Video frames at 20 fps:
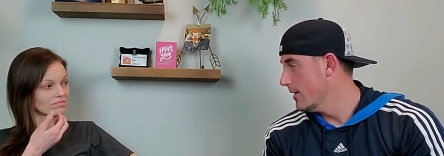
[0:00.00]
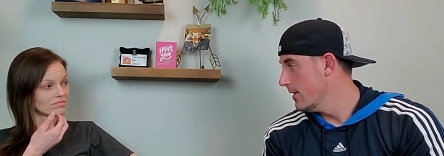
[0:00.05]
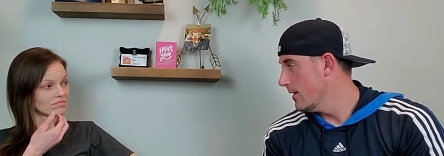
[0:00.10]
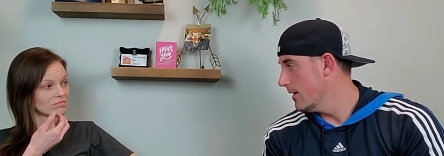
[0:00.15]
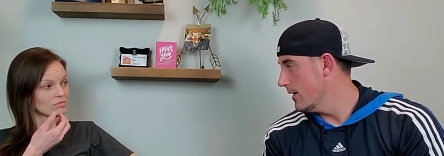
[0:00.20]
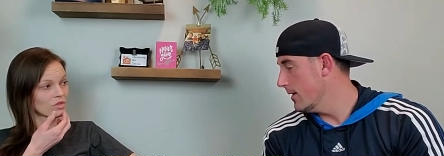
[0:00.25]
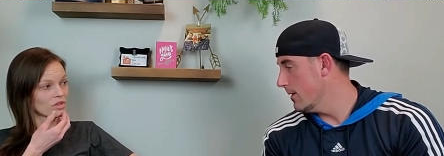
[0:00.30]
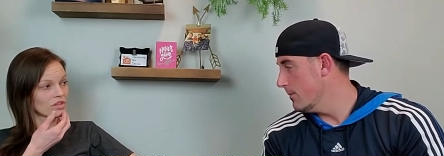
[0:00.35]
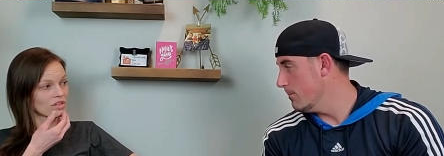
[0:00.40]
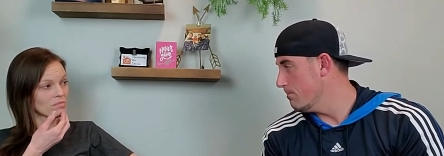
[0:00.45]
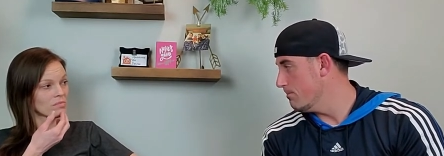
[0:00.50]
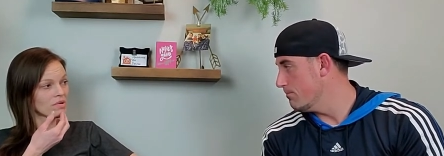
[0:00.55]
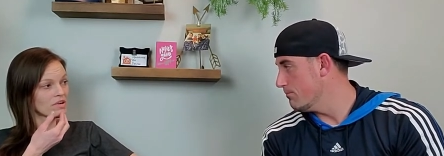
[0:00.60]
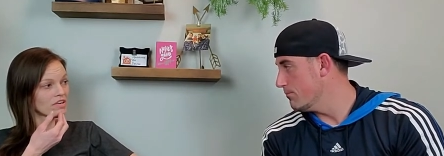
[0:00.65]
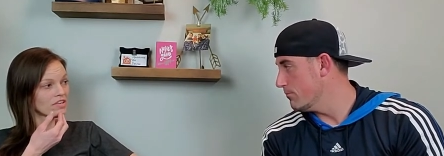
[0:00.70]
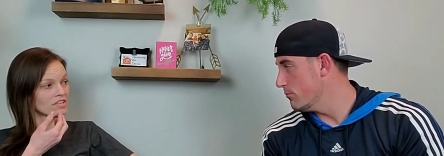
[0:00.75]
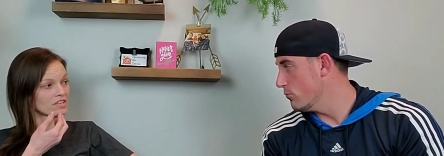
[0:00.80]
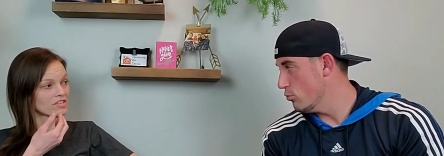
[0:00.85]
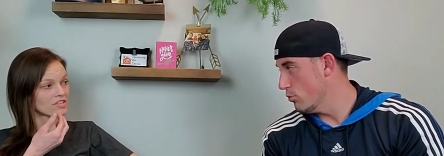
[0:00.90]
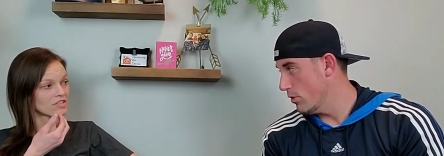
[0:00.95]
Speaker 1: um, within
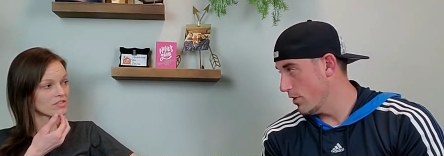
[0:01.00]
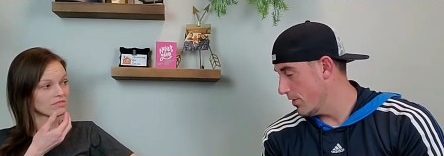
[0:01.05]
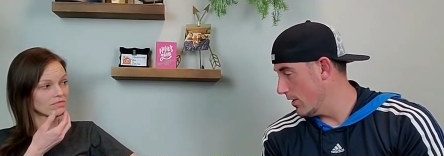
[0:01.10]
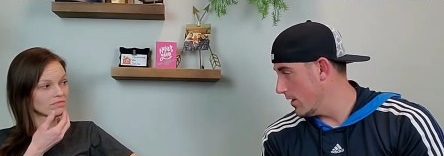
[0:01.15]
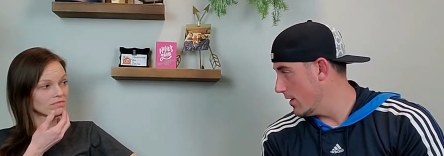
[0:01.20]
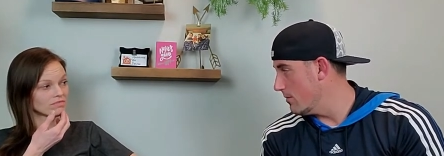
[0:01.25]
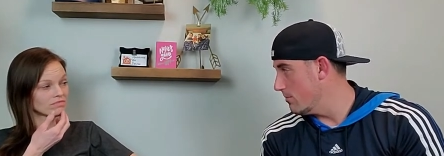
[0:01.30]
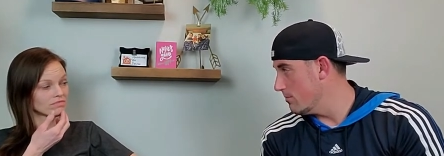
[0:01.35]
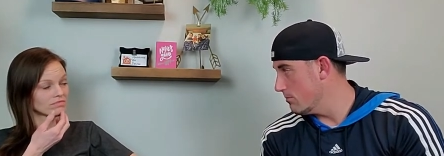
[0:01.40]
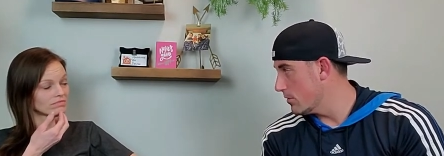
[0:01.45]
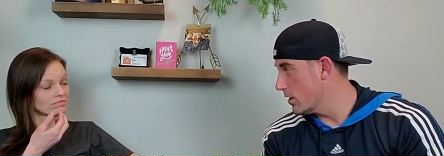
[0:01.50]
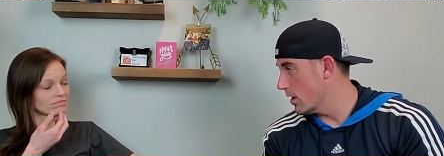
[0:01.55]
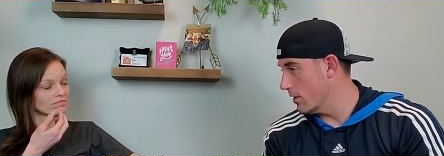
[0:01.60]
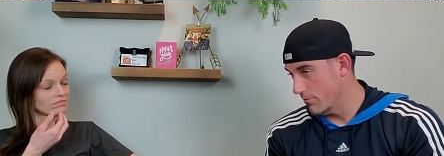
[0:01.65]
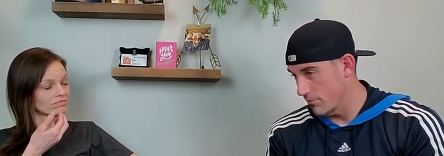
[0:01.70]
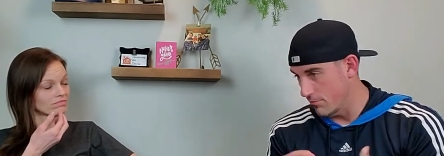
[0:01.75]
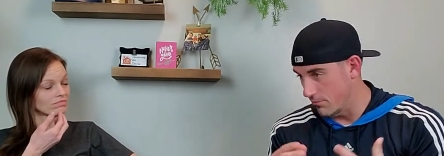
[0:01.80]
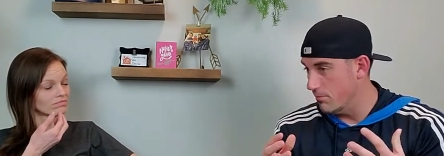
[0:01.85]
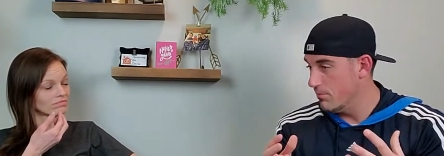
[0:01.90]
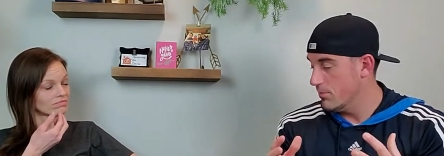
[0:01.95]
marriage within
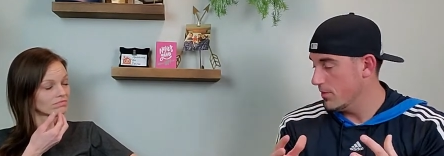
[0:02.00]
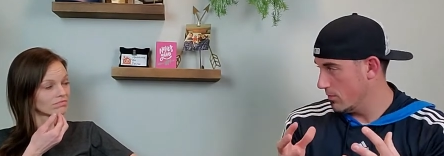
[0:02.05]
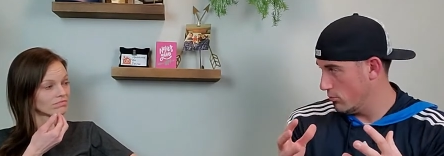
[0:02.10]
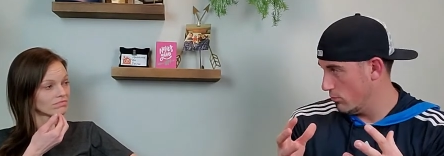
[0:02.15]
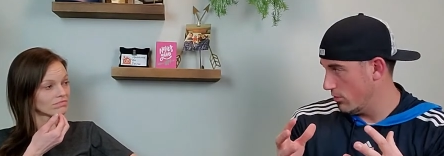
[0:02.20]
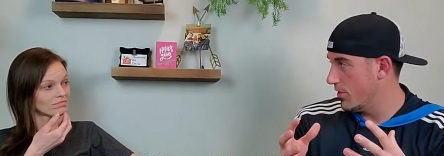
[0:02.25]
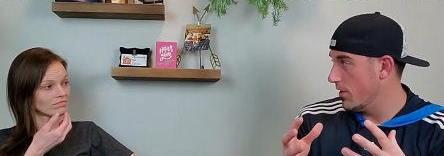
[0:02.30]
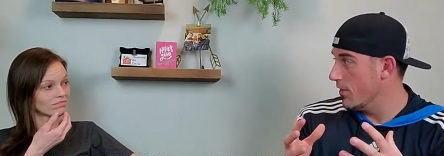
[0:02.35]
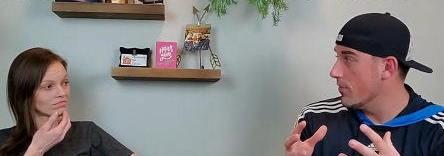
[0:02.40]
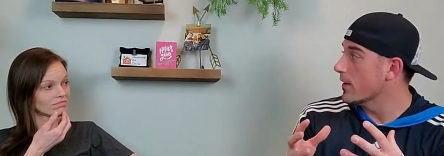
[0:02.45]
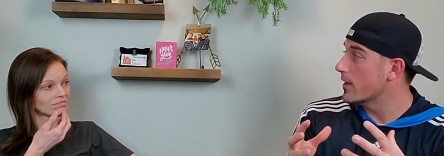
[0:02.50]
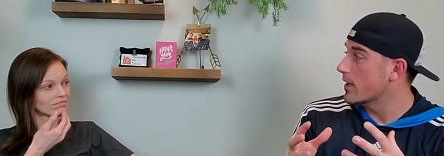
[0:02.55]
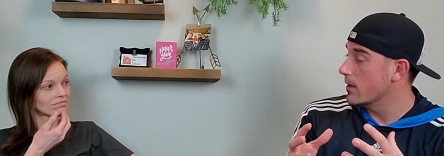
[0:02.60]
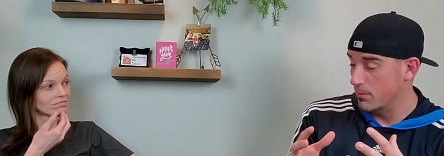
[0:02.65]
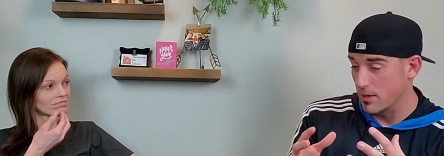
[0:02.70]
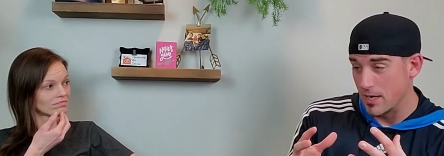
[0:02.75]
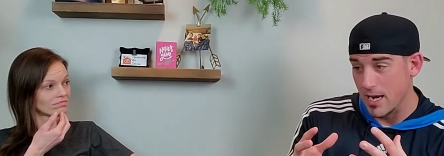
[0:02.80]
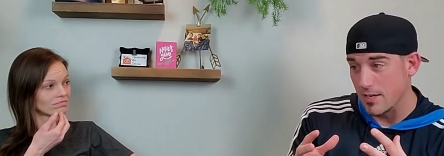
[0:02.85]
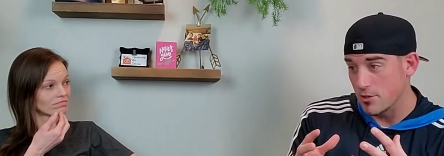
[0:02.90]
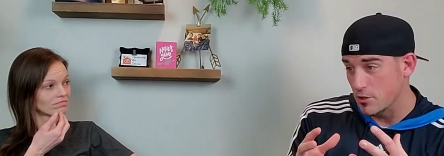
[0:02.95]
conf- within the
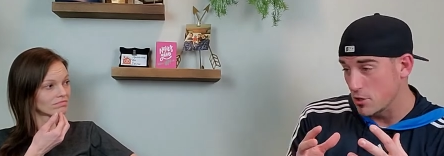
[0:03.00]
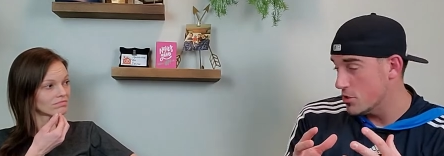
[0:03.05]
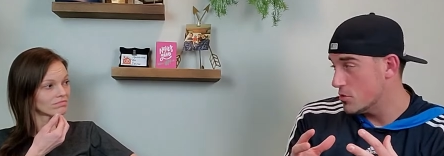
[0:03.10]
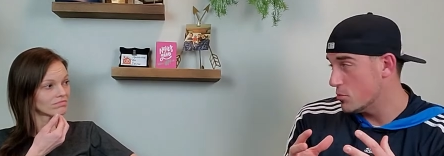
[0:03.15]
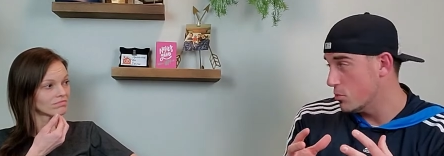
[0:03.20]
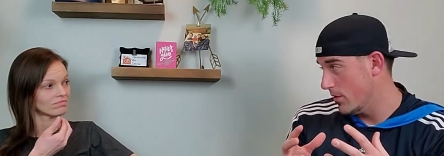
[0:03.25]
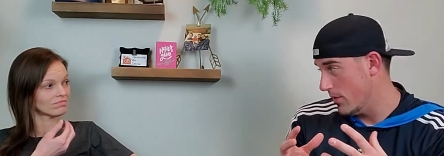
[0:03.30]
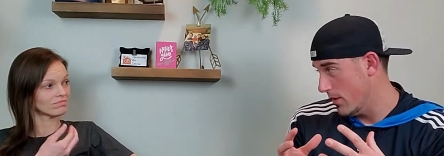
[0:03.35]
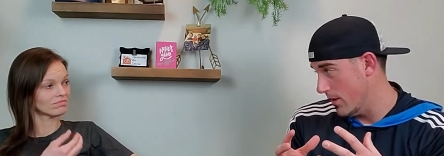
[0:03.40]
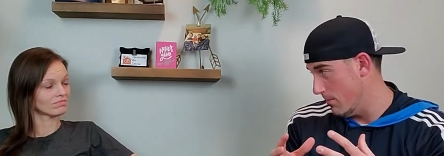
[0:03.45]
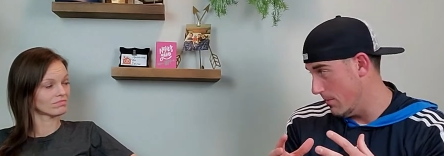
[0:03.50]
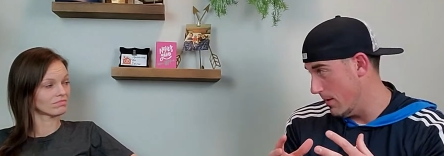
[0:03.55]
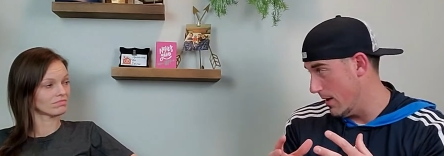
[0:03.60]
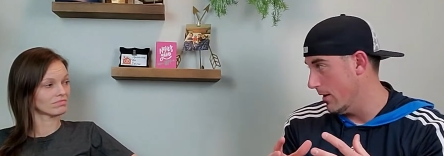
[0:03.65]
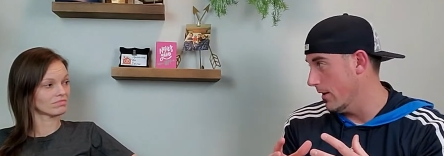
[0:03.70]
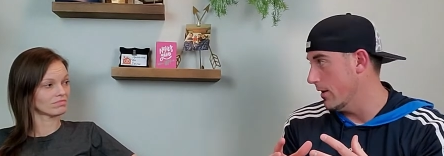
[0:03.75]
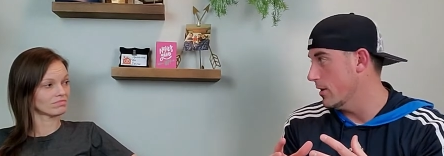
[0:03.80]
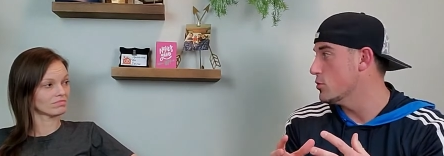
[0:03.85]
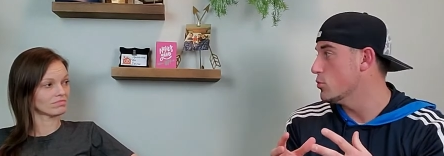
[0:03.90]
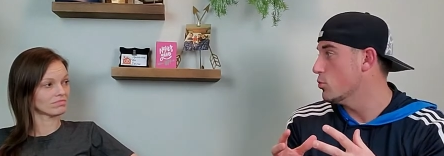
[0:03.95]
but not just within
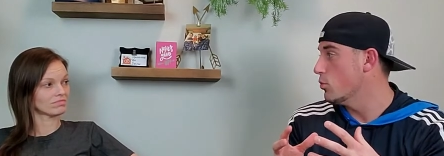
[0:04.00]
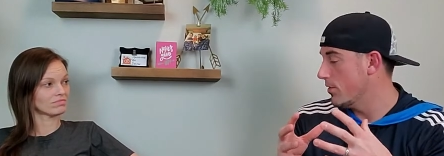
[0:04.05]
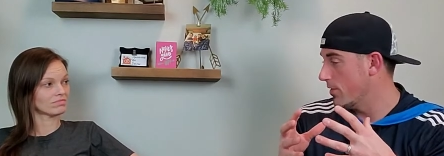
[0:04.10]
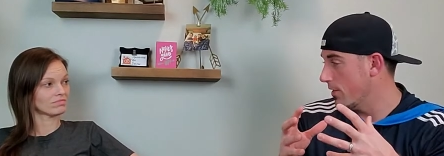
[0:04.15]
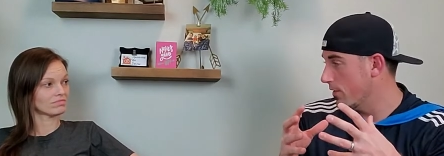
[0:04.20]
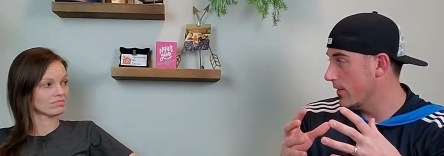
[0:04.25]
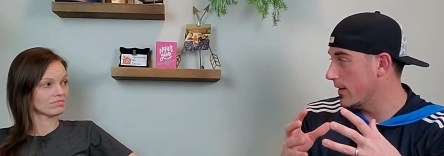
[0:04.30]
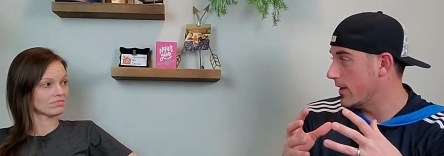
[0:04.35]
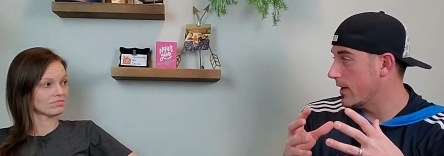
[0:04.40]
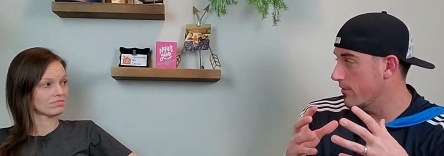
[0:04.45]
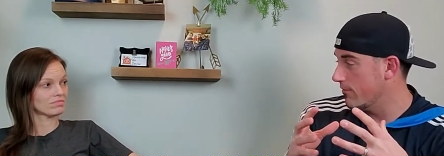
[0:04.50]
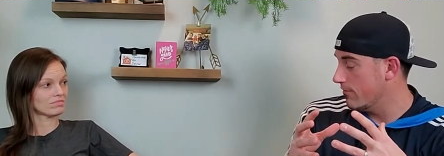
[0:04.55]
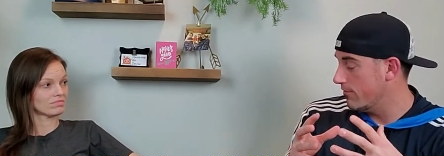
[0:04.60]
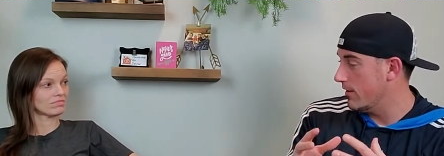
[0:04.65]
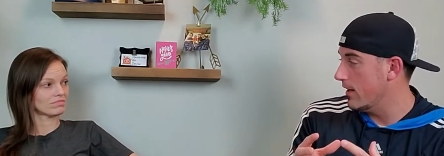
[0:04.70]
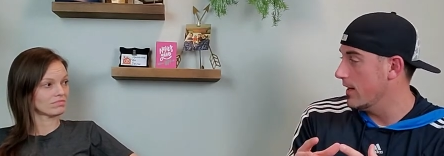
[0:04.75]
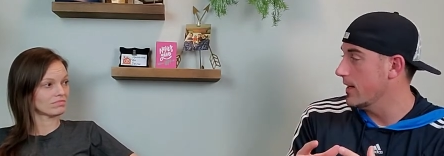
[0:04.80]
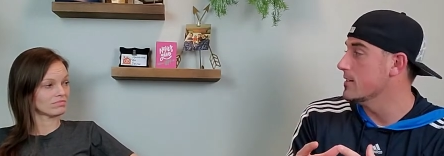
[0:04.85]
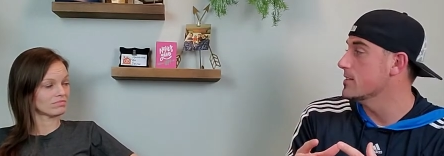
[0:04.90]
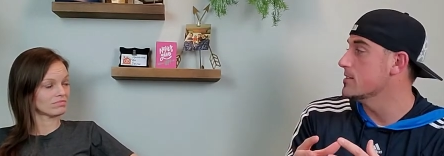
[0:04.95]
marriage within the
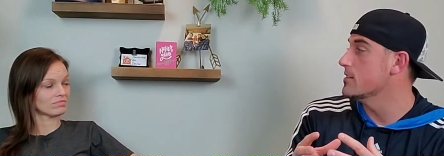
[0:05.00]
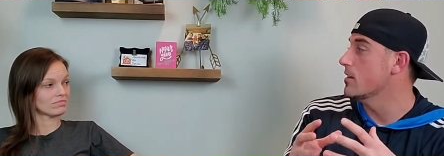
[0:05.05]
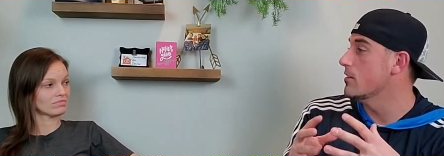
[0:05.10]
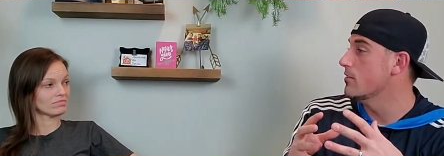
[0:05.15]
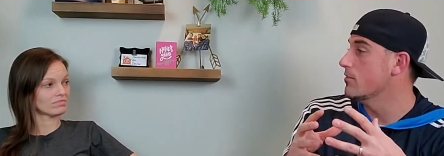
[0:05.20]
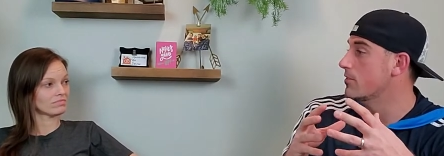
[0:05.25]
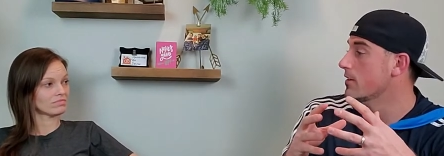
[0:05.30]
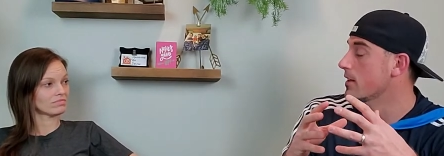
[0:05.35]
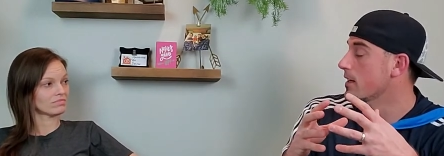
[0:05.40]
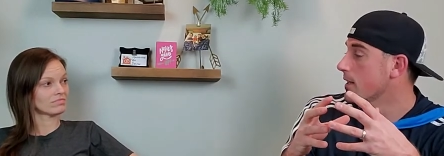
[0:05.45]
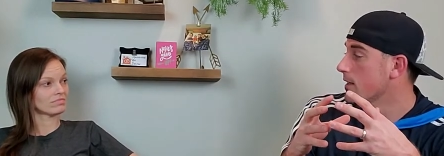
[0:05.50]
confines of